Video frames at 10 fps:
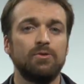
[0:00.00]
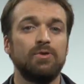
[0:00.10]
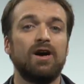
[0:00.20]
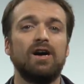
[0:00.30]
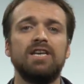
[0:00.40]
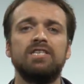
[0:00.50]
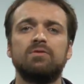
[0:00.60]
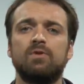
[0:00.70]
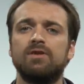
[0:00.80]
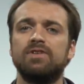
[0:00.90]
through the eyes
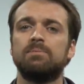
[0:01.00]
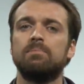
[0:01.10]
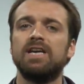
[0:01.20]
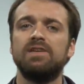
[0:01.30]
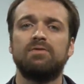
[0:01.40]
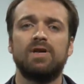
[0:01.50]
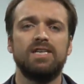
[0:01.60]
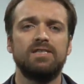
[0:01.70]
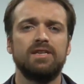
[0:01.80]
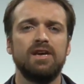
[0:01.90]
of one of his many
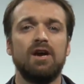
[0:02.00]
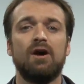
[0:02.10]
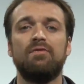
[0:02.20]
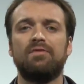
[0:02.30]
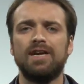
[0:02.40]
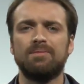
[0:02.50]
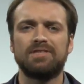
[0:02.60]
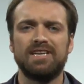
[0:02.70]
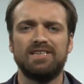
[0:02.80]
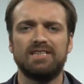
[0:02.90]
friends, a famous
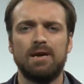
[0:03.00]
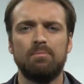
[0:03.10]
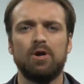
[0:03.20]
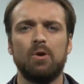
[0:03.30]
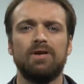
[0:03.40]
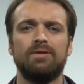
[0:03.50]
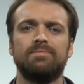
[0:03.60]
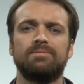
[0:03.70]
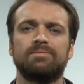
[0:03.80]
Catalan poet.